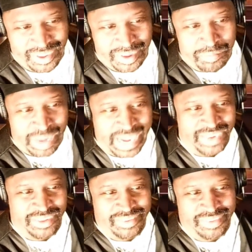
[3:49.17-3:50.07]

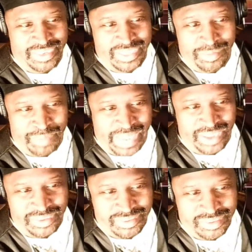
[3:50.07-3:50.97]
minus in his
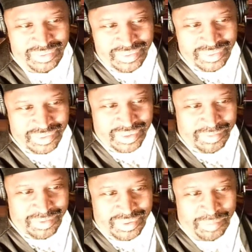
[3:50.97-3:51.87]
balance,
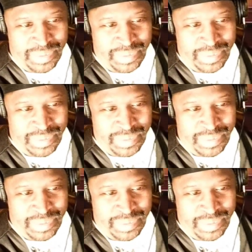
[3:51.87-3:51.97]
the